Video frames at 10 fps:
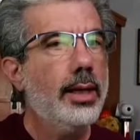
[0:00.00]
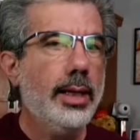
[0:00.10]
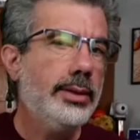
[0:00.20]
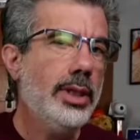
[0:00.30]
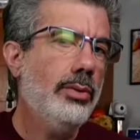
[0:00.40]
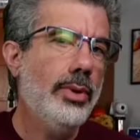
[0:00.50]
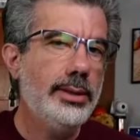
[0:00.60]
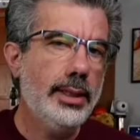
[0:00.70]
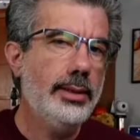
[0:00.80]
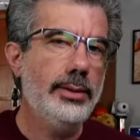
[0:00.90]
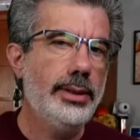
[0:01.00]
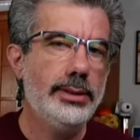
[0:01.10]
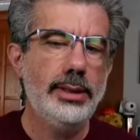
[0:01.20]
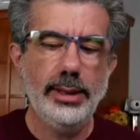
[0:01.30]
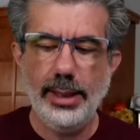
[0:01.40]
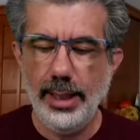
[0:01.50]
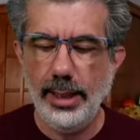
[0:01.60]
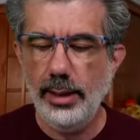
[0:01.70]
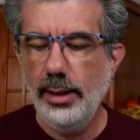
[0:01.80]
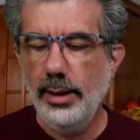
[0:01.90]
I saw it once. I don't need to see it
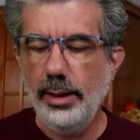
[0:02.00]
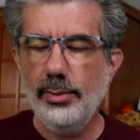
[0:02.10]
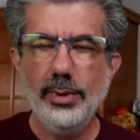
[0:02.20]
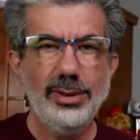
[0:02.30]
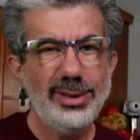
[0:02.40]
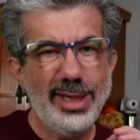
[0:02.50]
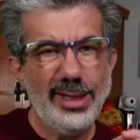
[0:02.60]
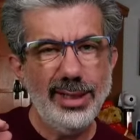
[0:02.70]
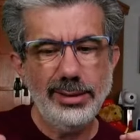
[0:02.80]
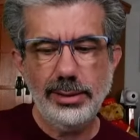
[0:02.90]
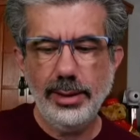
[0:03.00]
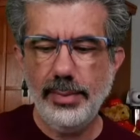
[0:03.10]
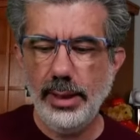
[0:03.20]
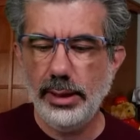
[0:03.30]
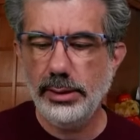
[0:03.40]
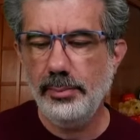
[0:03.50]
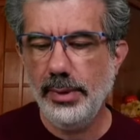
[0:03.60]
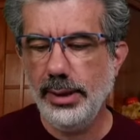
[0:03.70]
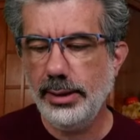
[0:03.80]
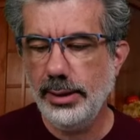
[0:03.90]
again. It's one of those high concept things,
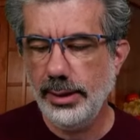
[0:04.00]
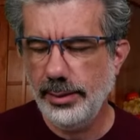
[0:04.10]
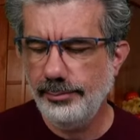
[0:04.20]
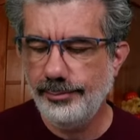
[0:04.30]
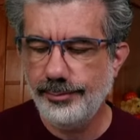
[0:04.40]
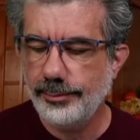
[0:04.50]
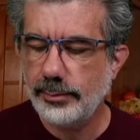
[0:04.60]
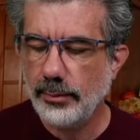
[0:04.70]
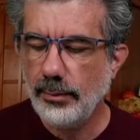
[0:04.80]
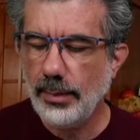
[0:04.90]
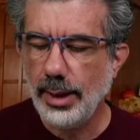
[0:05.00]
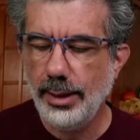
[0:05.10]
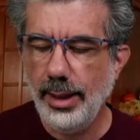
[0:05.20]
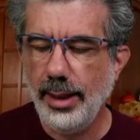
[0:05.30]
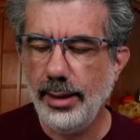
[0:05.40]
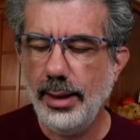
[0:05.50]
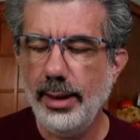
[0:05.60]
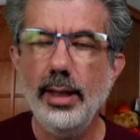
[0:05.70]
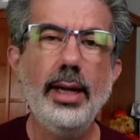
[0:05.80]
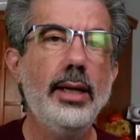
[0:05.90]
but yeah.
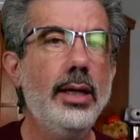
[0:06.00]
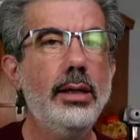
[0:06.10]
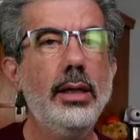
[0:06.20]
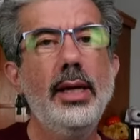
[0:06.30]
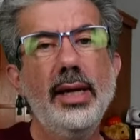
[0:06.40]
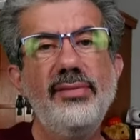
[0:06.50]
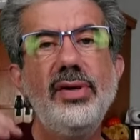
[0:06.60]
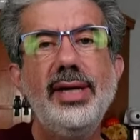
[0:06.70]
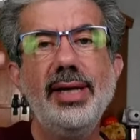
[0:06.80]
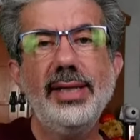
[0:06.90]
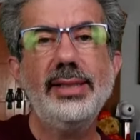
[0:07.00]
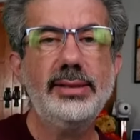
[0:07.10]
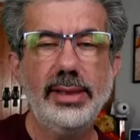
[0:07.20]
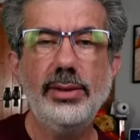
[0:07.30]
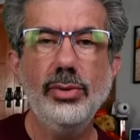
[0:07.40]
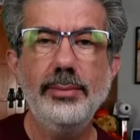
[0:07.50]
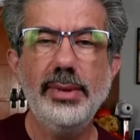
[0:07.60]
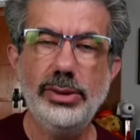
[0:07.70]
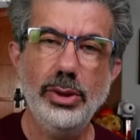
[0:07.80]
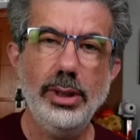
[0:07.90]
And if you can get into Sid
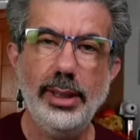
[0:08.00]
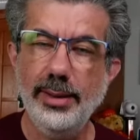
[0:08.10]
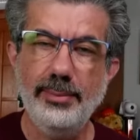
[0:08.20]
Norman's early, the